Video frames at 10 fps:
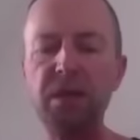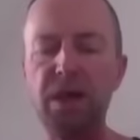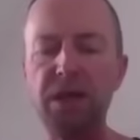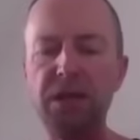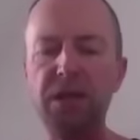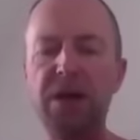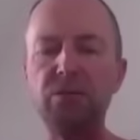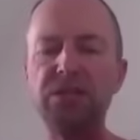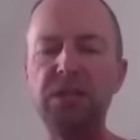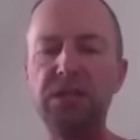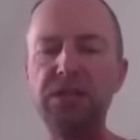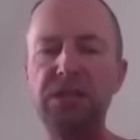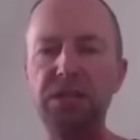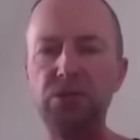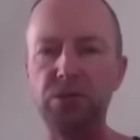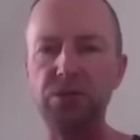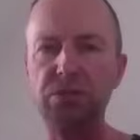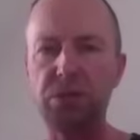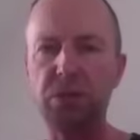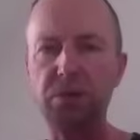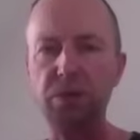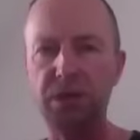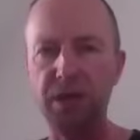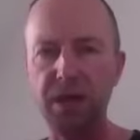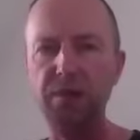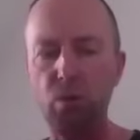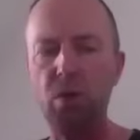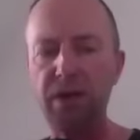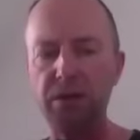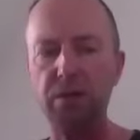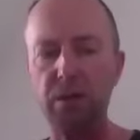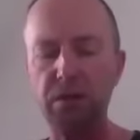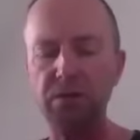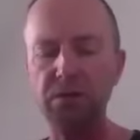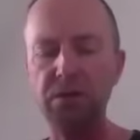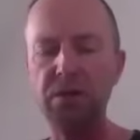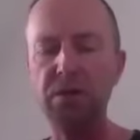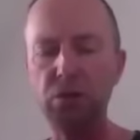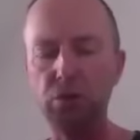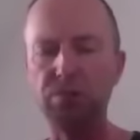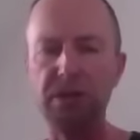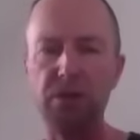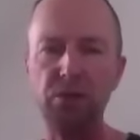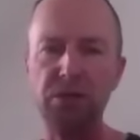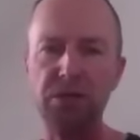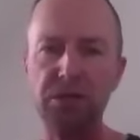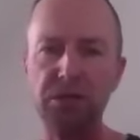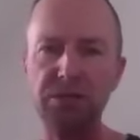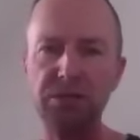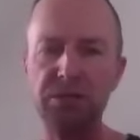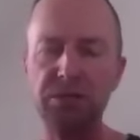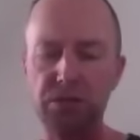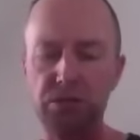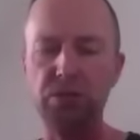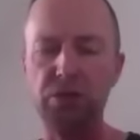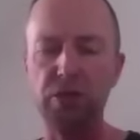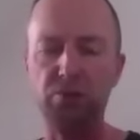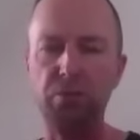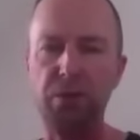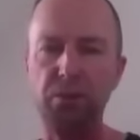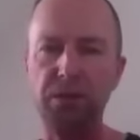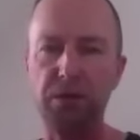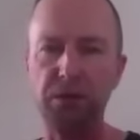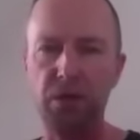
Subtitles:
and he announced his intention to communicate what he'd learned during those years to the general public at